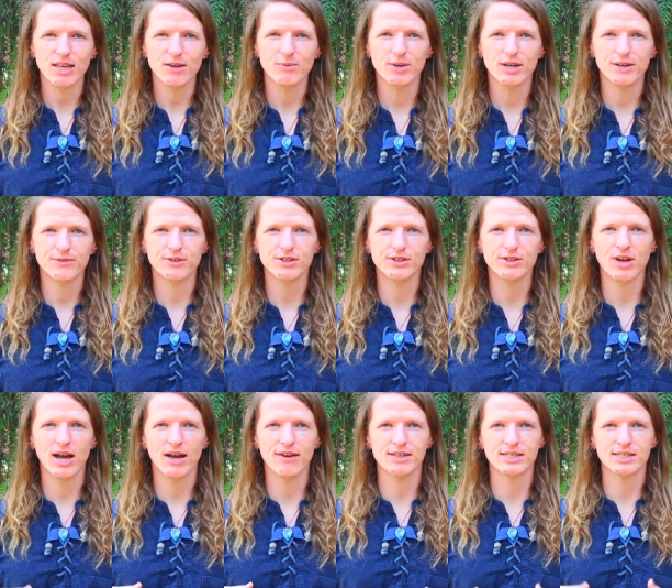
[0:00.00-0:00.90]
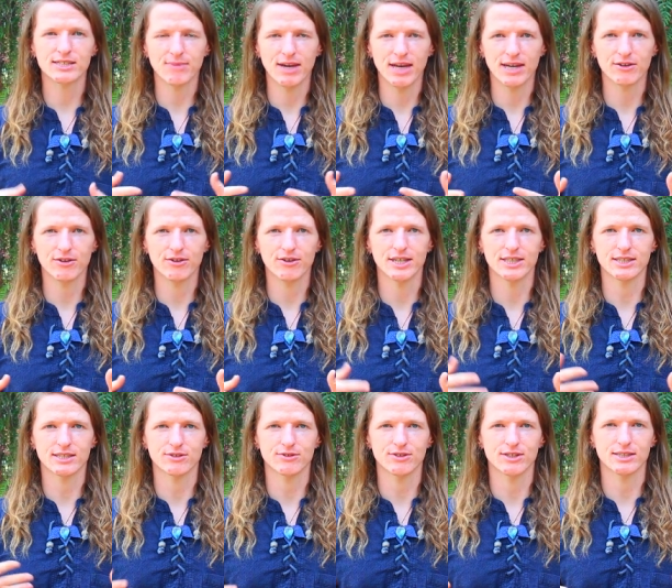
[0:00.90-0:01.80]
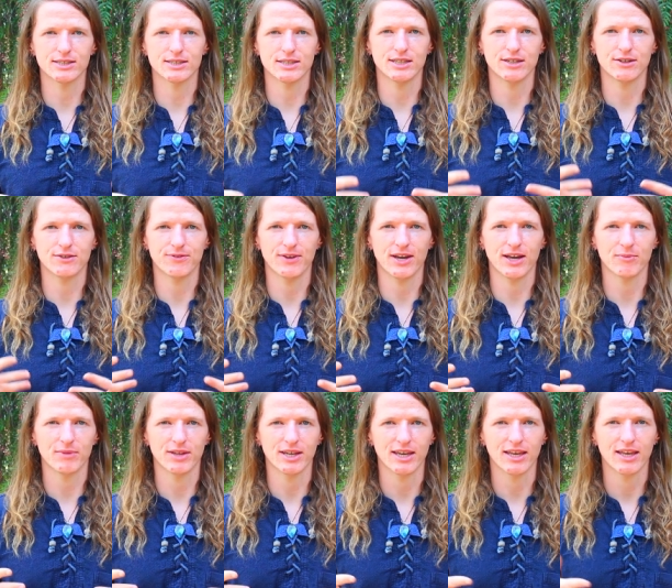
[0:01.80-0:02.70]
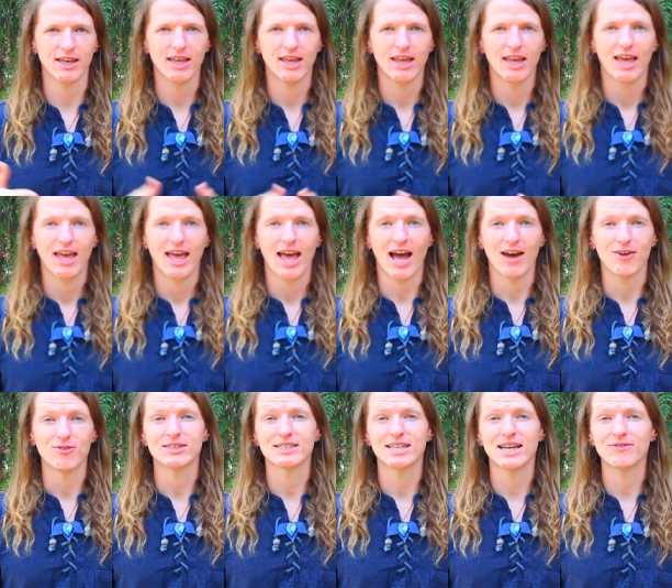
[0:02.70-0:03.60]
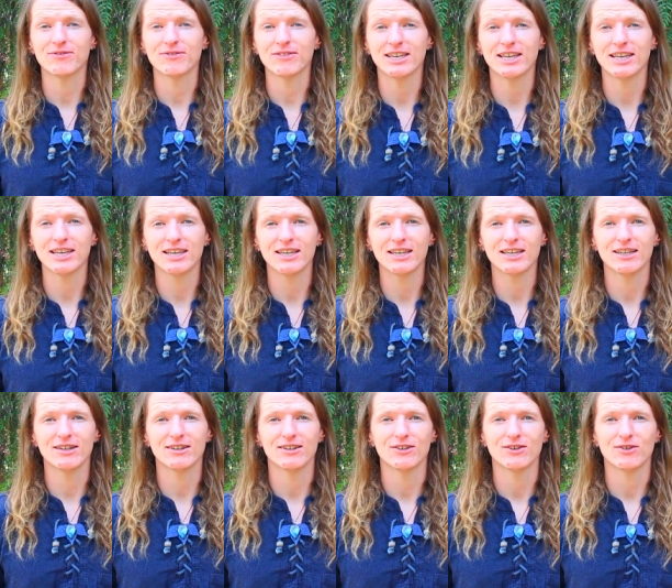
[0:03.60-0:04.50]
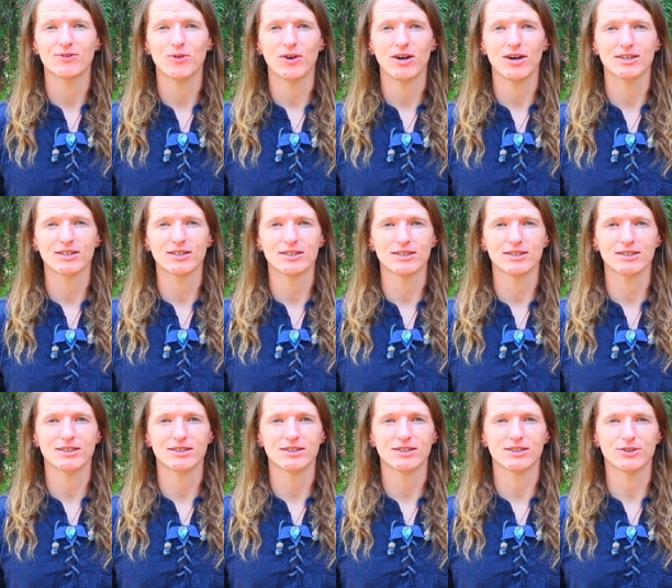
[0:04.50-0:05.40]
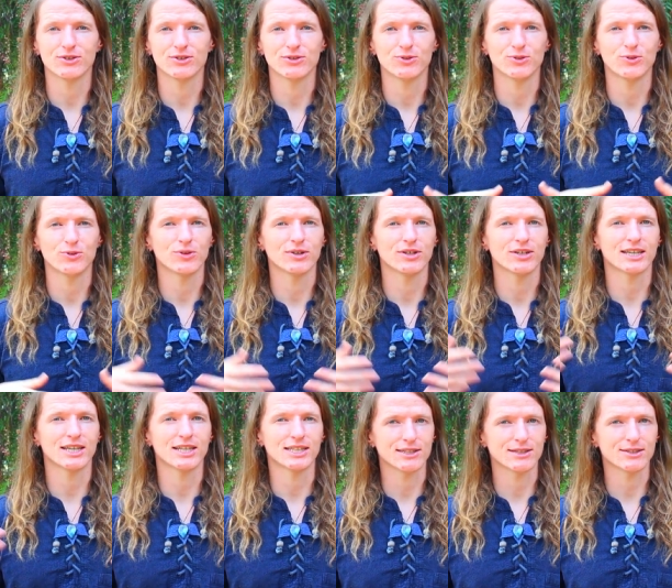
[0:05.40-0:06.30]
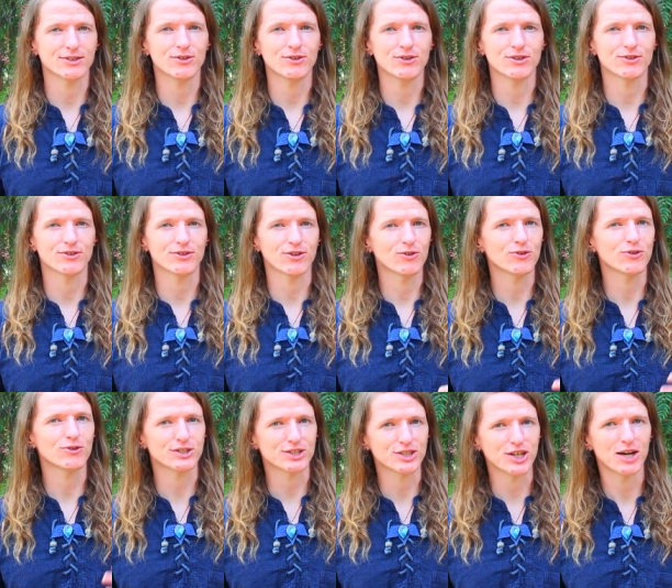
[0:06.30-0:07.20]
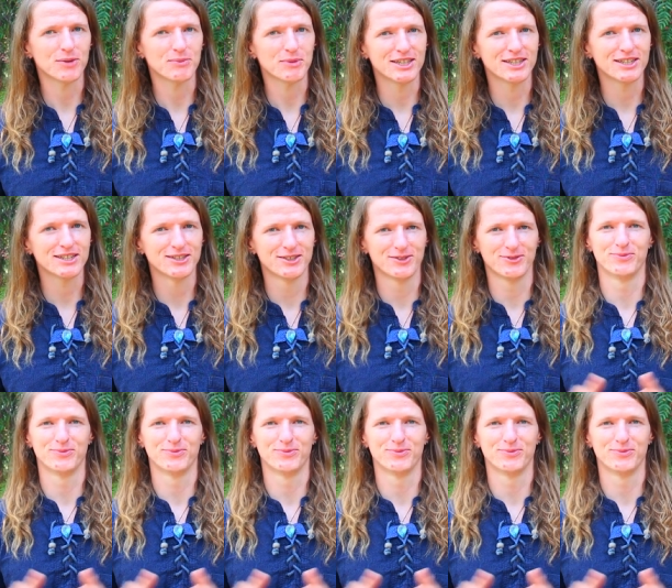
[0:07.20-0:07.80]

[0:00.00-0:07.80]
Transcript: But if you do have these medical histories in your family, I would definitely want to consult your local shaman